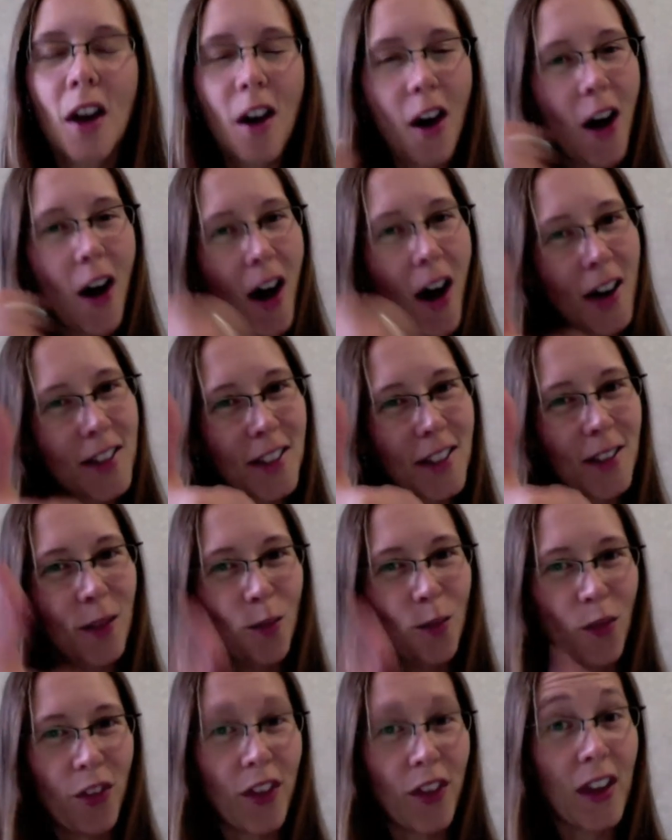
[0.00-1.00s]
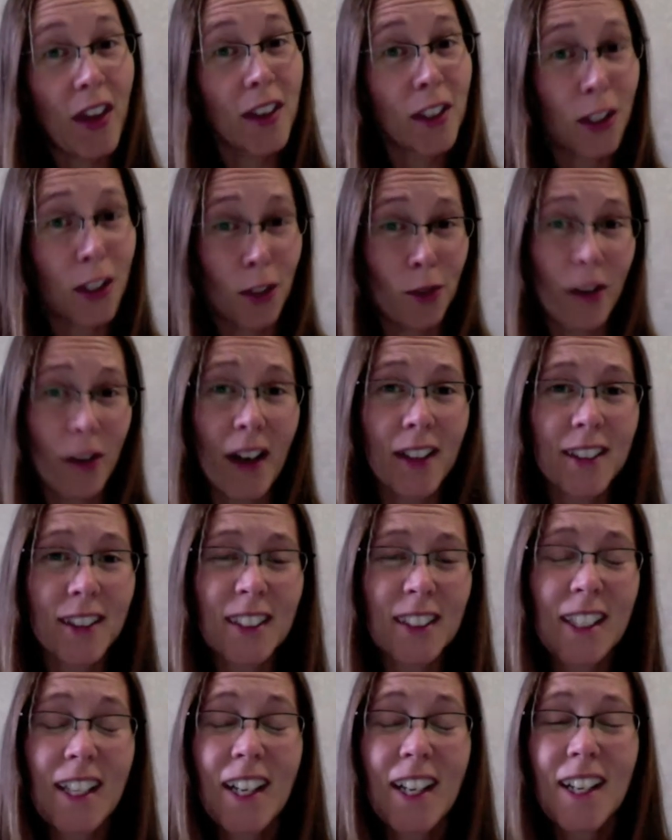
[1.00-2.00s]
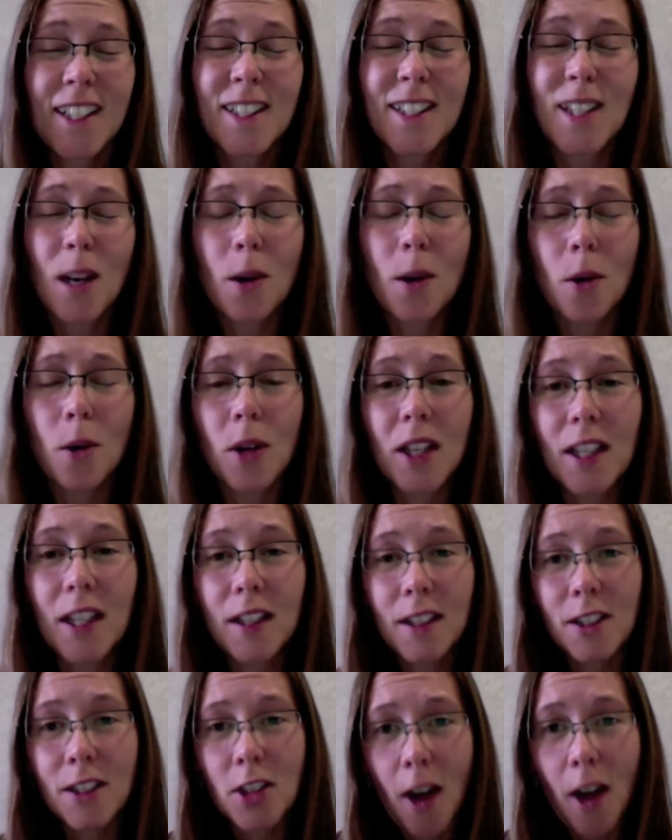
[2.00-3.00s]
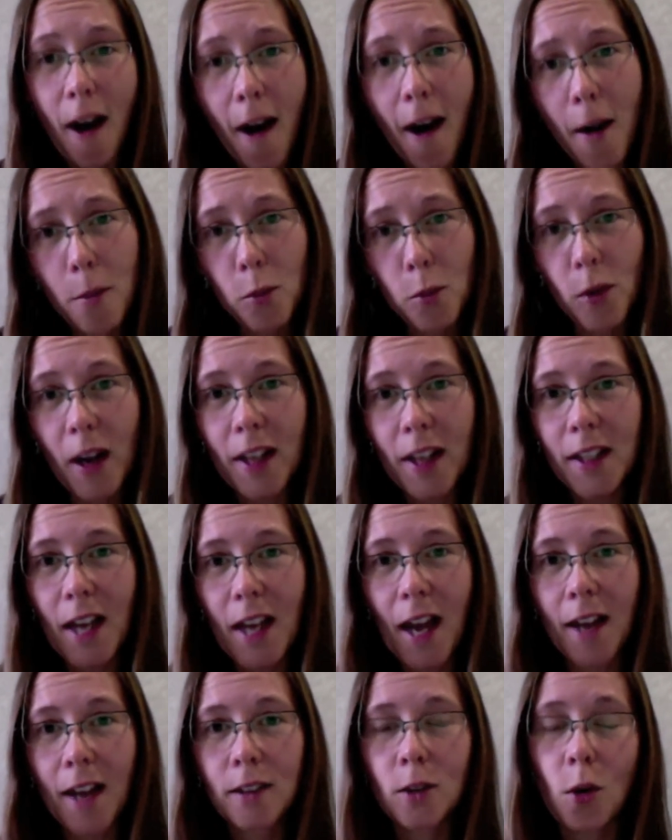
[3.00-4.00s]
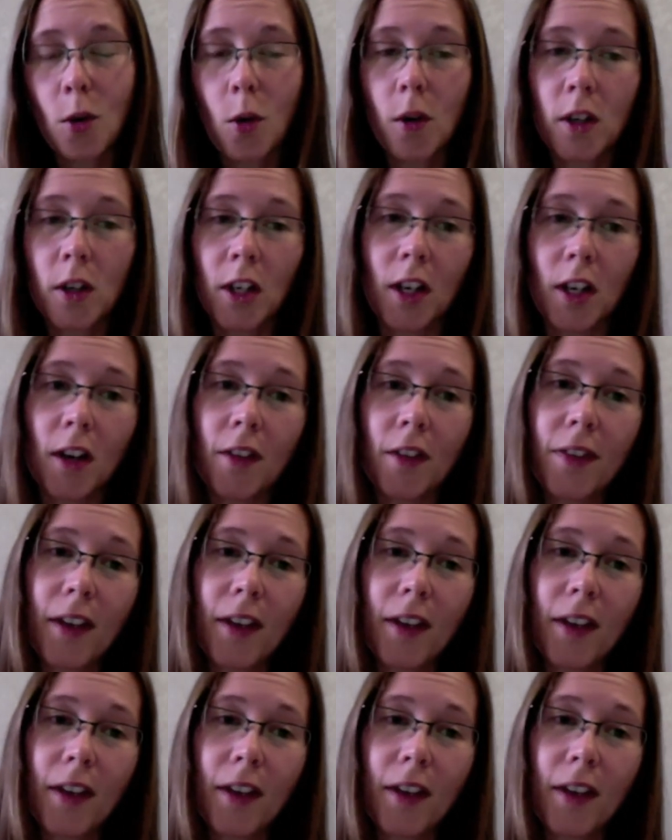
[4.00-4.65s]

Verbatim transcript: Awesome, thank you, right? So in the top right-hand corner,